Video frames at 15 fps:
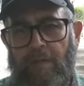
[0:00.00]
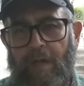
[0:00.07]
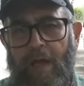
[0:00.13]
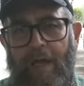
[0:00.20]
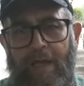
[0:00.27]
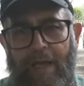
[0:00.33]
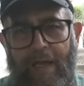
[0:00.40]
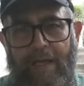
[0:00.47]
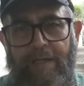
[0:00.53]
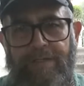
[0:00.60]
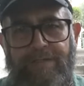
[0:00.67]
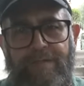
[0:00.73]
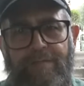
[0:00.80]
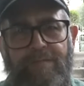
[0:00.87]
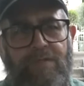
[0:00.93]
I
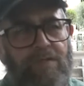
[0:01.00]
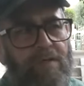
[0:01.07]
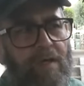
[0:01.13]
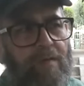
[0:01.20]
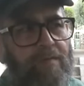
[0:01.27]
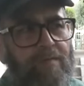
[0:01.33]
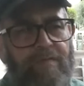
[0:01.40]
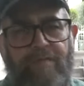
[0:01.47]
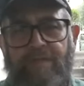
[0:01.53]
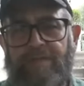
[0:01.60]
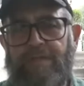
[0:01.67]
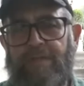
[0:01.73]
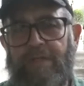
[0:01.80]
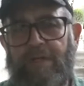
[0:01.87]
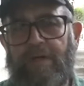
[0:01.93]
asked them to come and
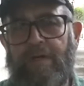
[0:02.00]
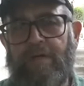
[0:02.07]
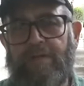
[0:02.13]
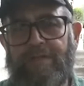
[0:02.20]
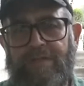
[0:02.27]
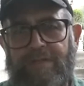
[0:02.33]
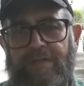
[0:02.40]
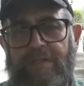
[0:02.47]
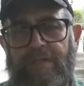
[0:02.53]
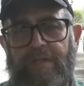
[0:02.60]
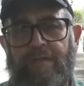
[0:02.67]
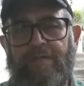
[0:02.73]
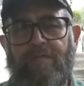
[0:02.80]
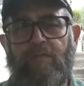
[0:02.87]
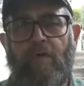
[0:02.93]
visit here and see
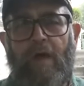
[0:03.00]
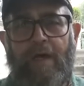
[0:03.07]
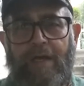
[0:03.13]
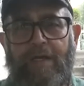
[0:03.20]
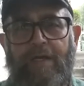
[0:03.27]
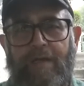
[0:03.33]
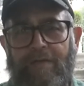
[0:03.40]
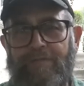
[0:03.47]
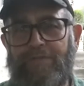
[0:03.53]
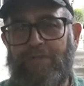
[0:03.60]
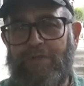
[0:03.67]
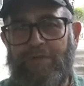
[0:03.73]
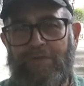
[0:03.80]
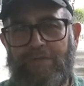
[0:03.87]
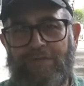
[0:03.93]
the variety of
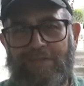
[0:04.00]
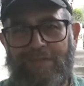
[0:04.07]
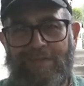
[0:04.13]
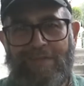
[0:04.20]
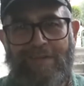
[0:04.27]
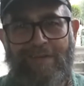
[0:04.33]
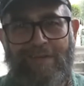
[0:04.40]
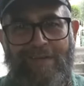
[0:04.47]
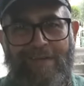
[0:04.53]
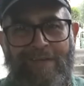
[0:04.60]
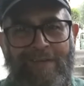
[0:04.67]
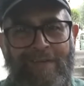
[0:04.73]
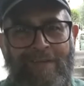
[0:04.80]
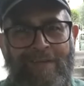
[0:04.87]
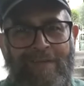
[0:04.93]
Jews.
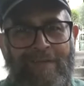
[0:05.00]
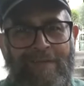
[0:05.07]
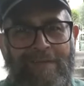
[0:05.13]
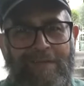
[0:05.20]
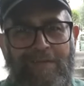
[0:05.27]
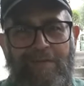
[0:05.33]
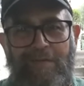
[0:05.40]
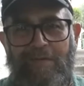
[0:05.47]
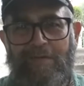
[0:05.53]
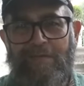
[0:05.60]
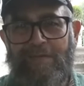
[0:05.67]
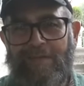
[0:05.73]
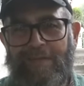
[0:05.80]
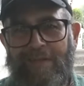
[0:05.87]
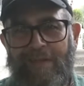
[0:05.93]
You know,
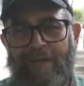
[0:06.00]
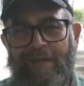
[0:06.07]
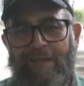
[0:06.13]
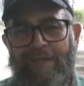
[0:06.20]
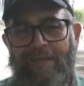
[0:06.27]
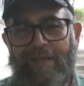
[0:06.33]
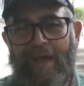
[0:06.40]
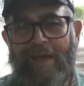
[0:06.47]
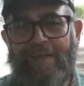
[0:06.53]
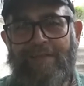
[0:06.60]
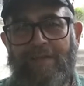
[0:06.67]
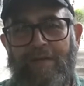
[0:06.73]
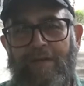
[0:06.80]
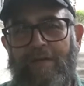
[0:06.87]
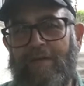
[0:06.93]
the
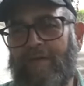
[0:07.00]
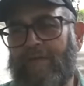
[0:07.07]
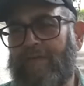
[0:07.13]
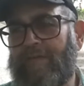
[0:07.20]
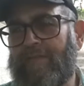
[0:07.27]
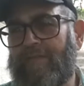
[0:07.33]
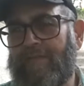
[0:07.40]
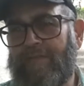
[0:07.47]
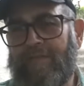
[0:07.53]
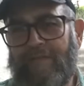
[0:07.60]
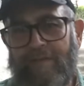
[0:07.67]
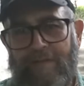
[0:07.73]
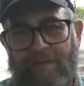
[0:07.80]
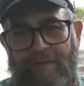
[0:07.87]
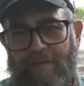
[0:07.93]
idea of
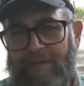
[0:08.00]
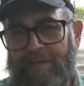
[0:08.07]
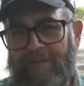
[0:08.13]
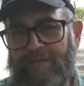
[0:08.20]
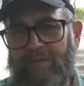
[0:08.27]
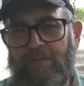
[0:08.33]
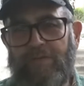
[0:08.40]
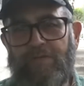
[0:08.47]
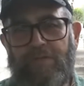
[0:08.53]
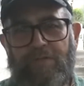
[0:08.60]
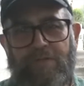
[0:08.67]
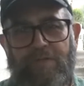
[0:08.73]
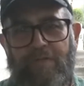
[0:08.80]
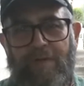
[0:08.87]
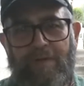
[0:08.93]
two
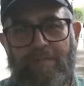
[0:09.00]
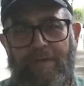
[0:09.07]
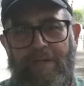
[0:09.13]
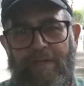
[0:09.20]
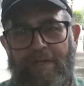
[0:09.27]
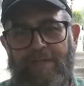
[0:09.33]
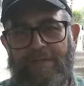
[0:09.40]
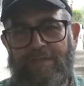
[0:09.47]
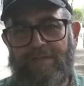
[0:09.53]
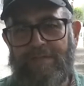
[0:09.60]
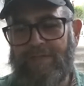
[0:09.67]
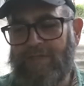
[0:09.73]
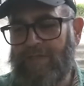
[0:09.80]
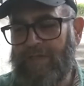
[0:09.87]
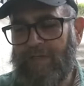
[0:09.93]
Jews, three
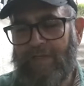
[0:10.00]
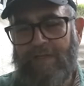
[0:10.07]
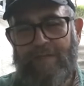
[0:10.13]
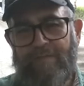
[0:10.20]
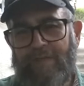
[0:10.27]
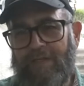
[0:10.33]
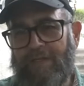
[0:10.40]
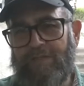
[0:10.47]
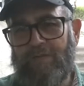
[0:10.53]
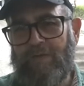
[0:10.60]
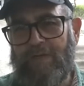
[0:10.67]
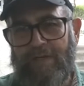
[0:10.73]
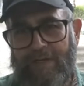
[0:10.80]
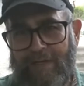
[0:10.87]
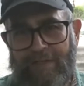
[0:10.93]
opinions is
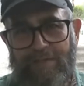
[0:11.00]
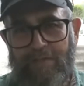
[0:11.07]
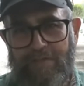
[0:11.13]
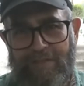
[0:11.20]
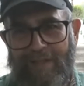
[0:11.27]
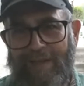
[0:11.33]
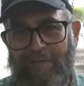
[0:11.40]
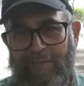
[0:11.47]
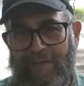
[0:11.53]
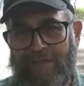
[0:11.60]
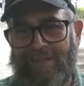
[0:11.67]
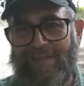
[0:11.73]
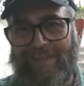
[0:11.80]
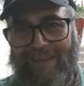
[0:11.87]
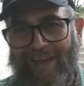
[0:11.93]
really an
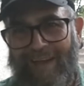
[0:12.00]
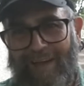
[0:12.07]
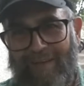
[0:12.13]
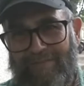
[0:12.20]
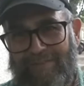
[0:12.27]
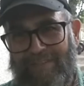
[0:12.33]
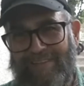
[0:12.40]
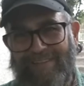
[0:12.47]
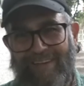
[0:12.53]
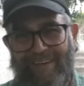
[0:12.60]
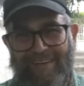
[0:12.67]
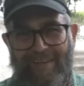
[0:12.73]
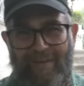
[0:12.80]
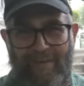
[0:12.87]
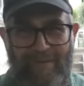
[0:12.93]
understatement, I have to tell
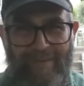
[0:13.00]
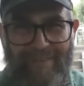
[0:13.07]
you.